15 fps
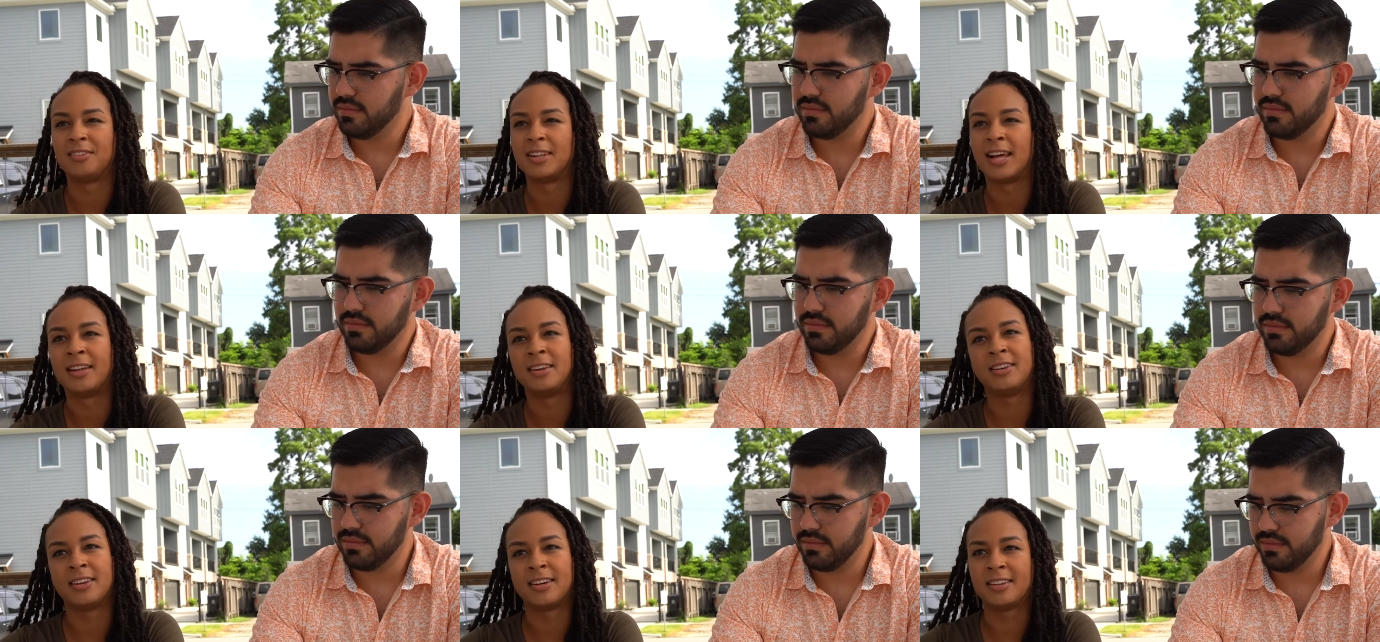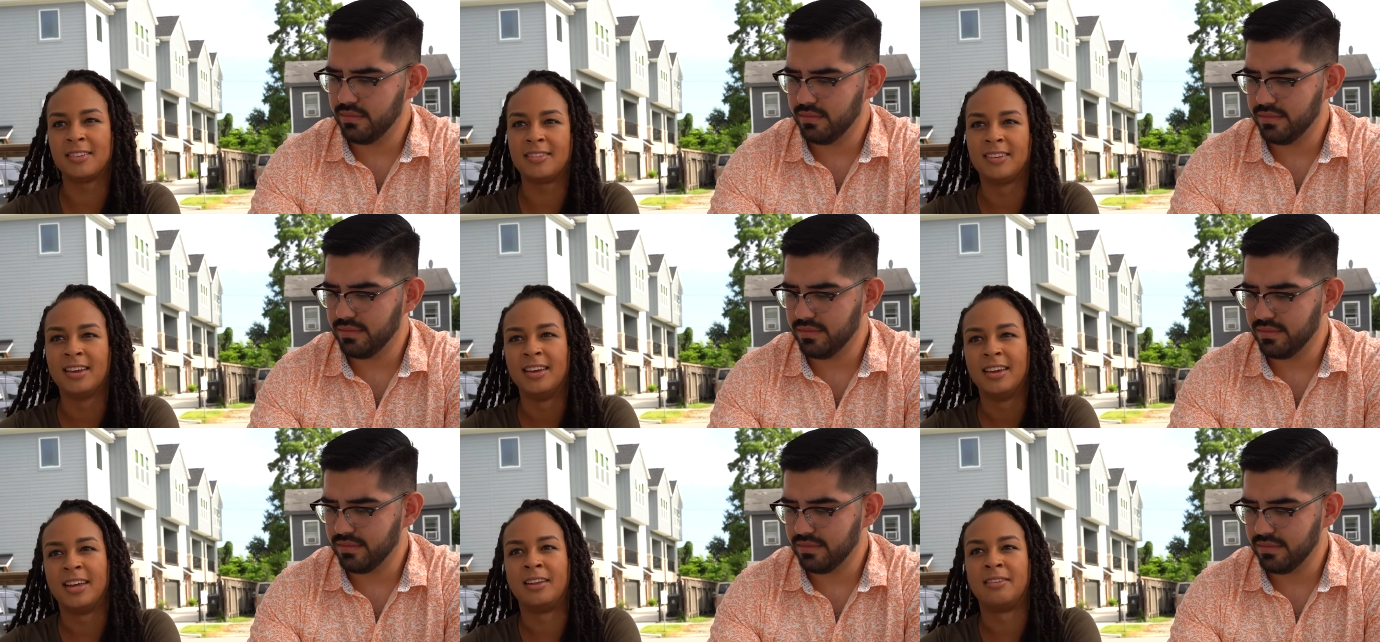Speaker 1: Latin dance,
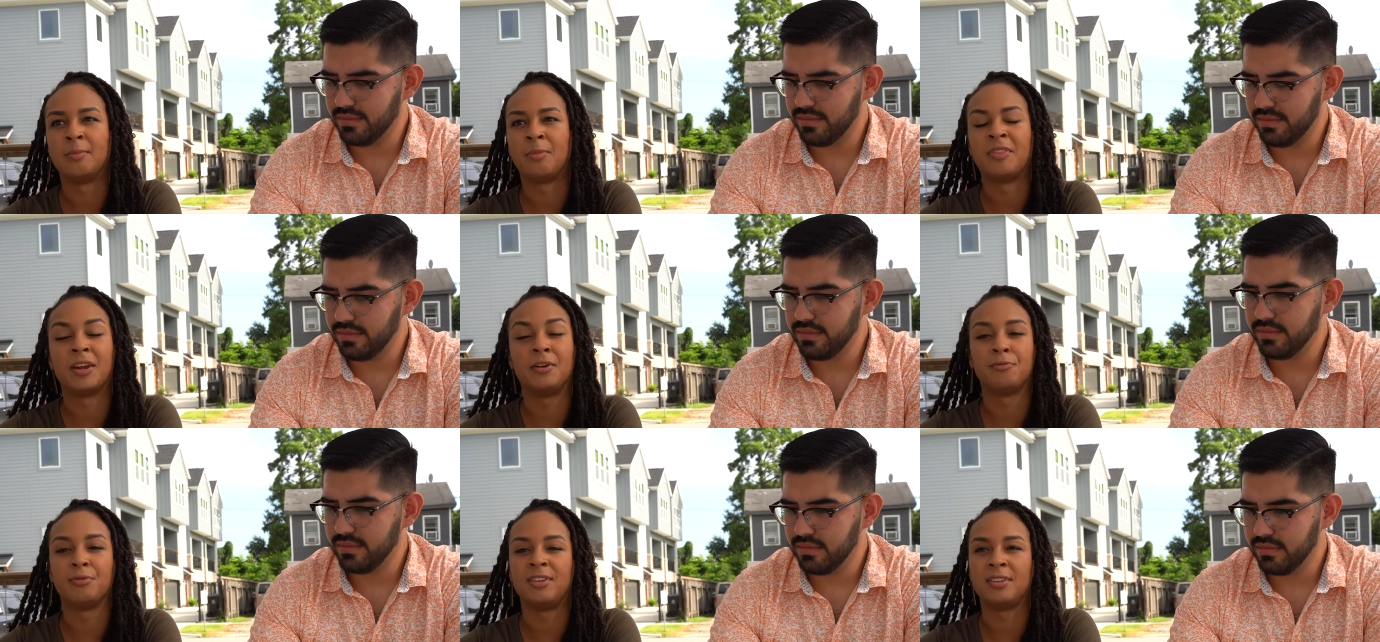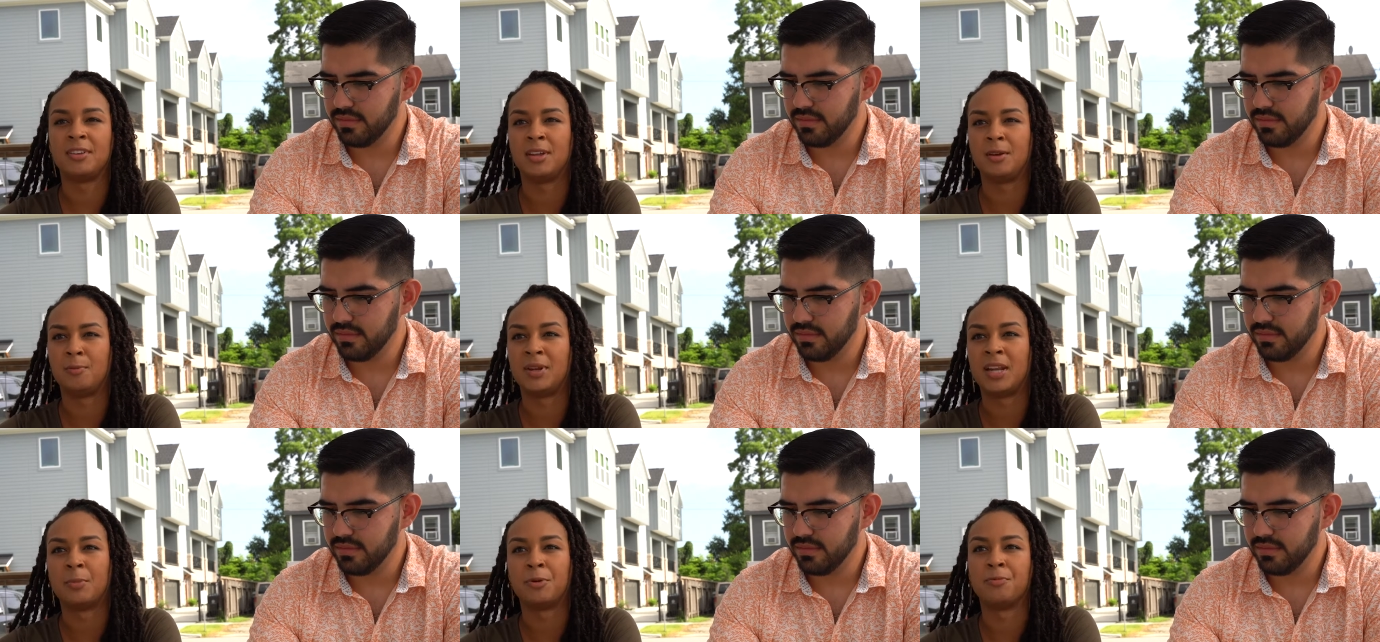and it's something that I've recently
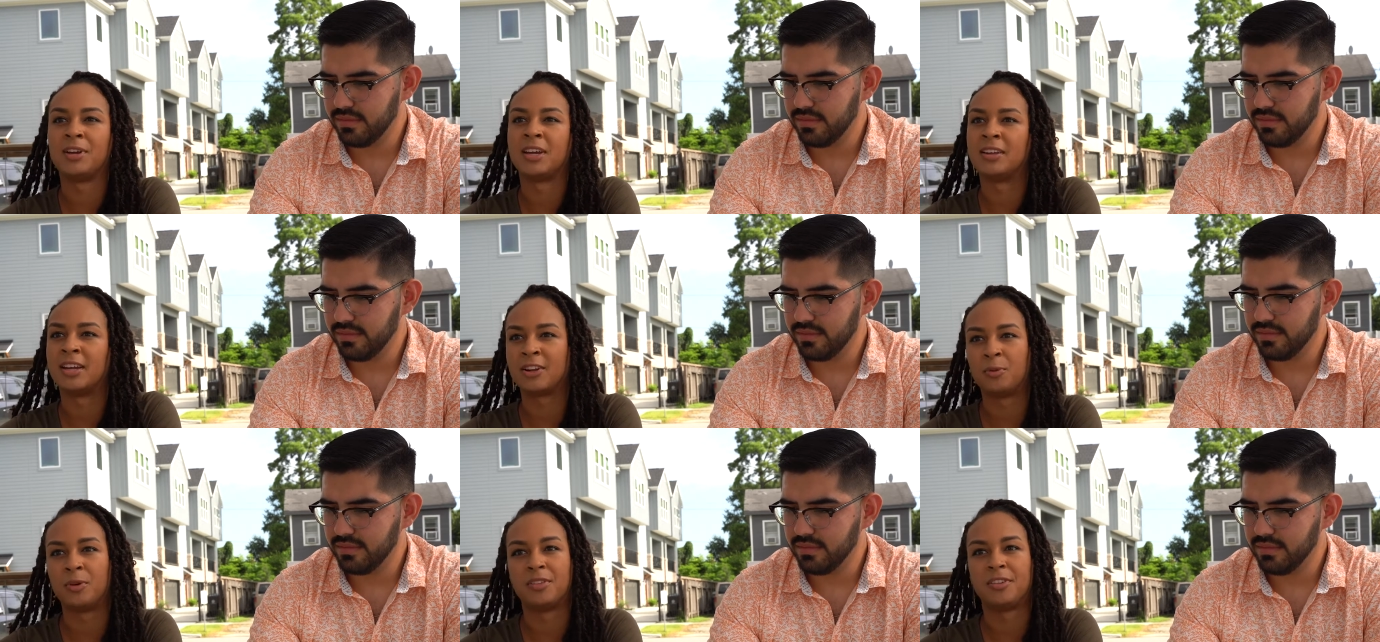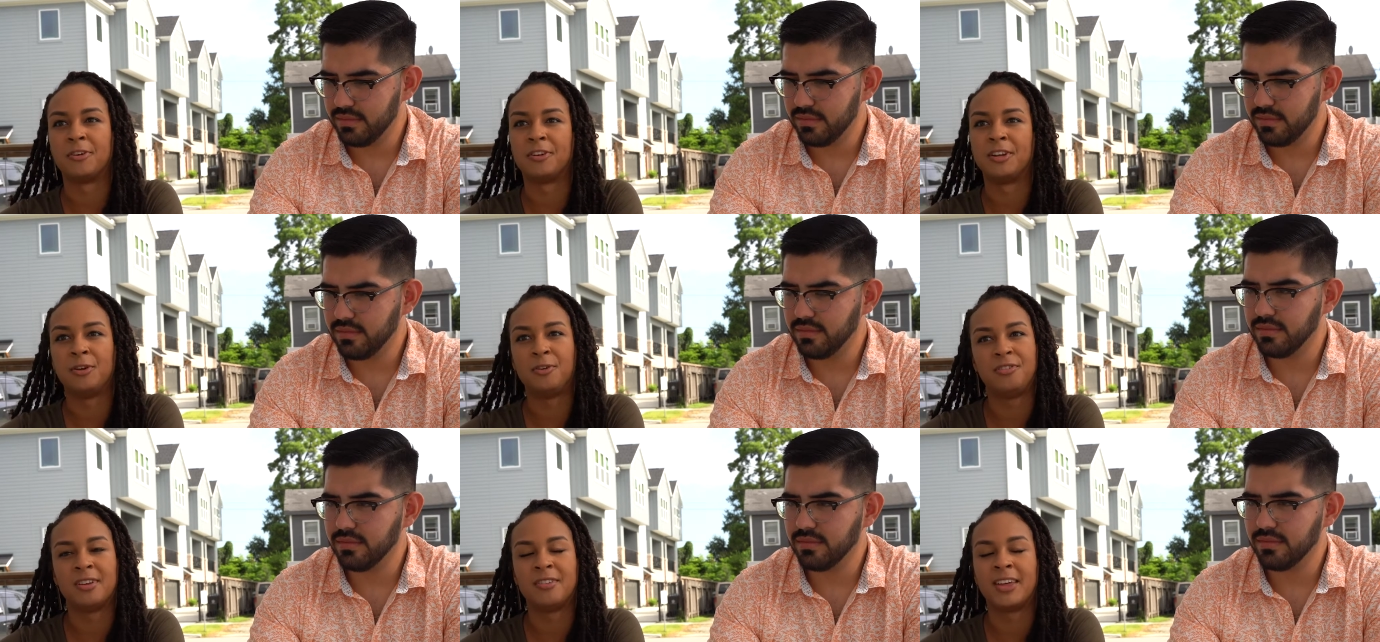been able to reconnect with here in
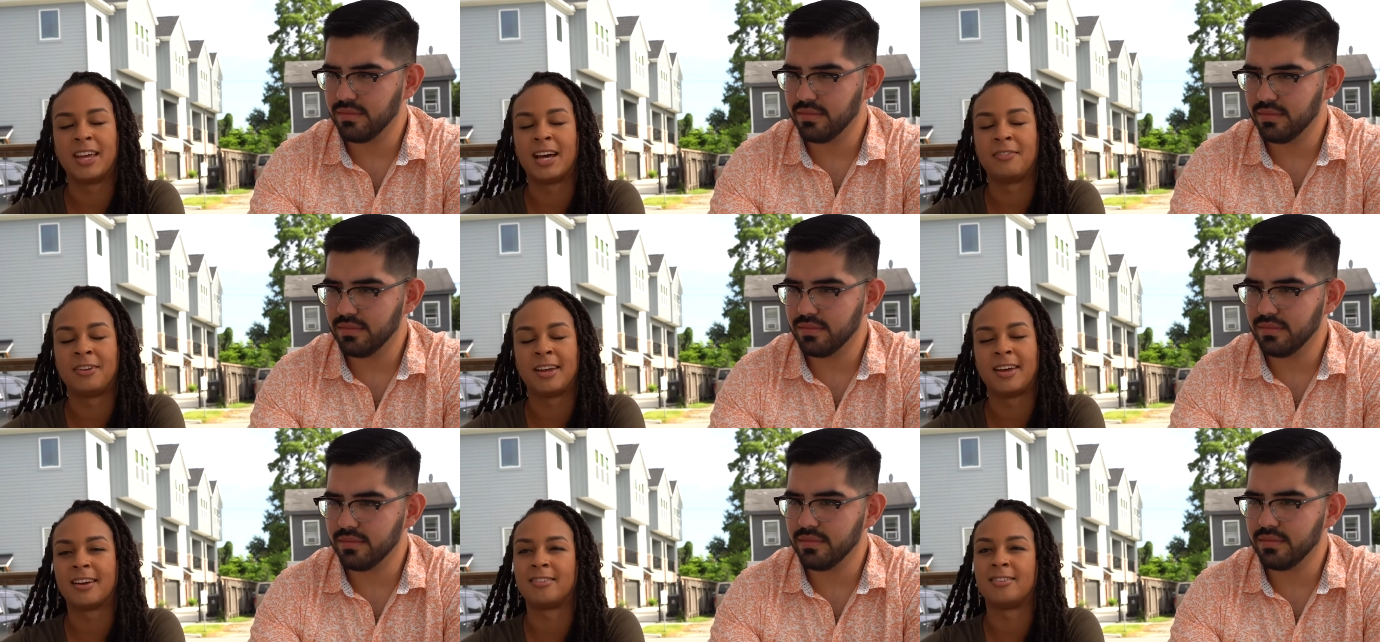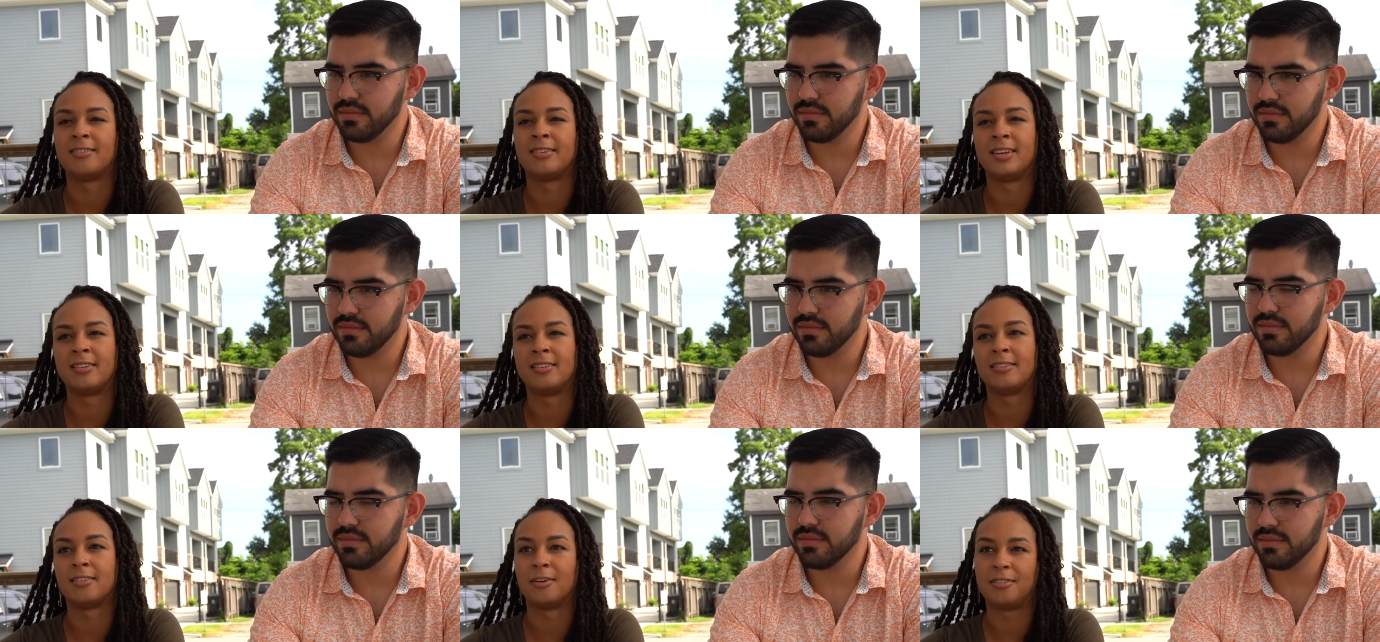Houston. They have an excellent
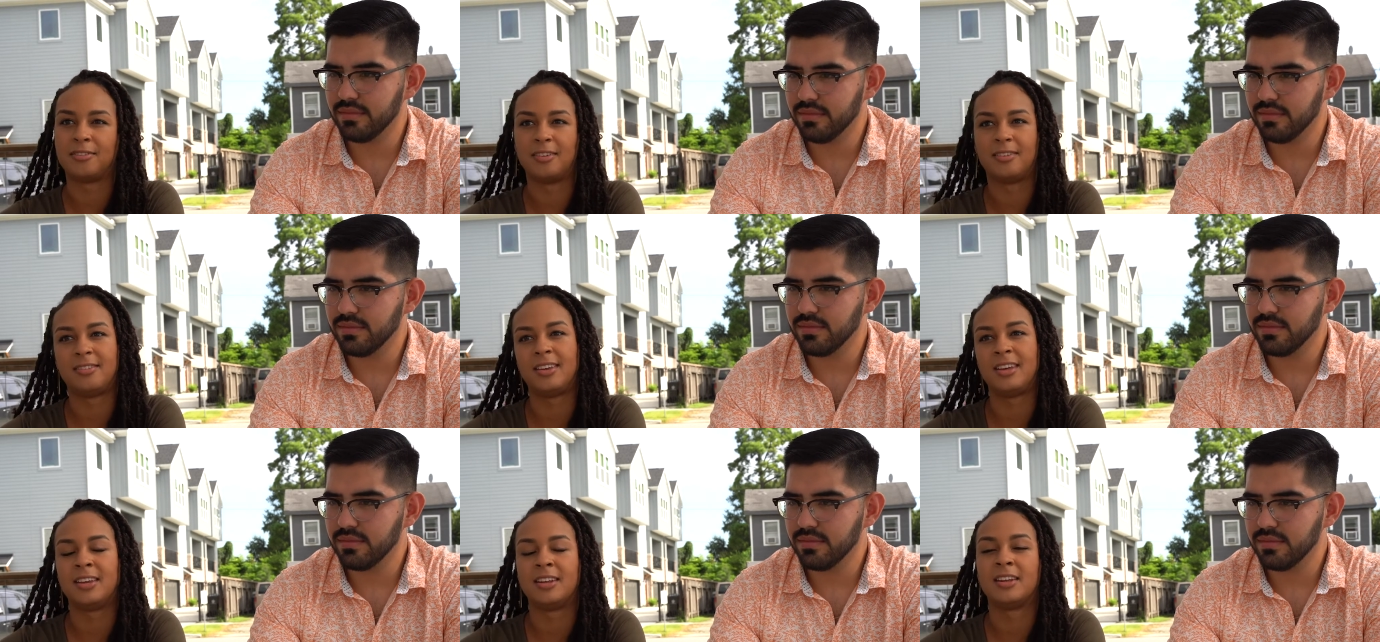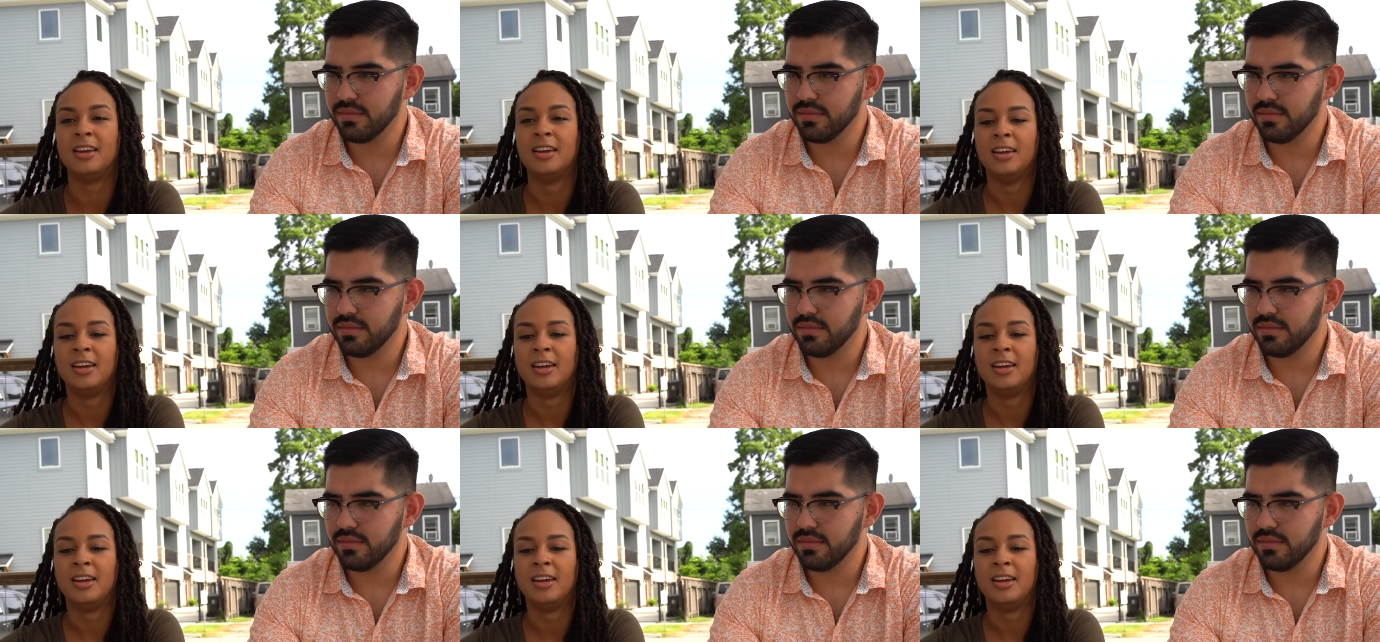salsa scene